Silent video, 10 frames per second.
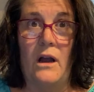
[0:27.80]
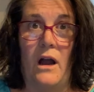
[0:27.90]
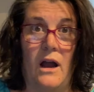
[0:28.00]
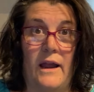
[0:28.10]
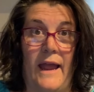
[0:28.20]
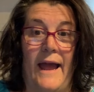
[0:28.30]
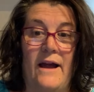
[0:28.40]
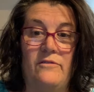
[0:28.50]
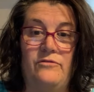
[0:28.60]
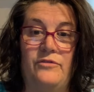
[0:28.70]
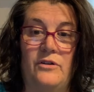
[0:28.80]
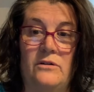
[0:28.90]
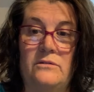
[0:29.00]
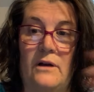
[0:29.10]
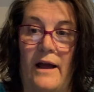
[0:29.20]

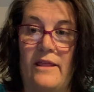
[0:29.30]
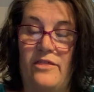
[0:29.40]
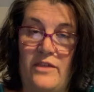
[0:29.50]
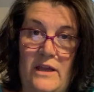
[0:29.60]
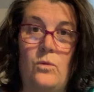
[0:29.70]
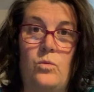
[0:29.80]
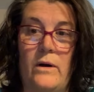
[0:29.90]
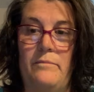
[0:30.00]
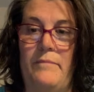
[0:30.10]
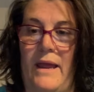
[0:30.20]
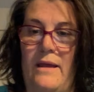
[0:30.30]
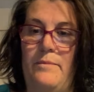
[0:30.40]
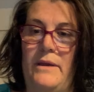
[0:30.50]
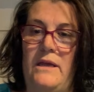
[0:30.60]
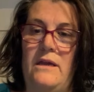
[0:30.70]
I think what may
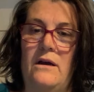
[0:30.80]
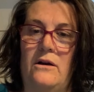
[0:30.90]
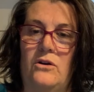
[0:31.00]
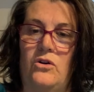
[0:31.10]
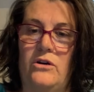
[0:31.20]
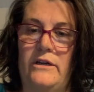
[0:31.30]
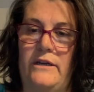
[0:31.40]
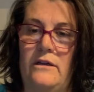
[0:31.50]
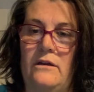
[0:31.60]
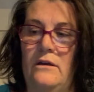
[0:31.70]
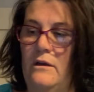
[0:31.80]
be a good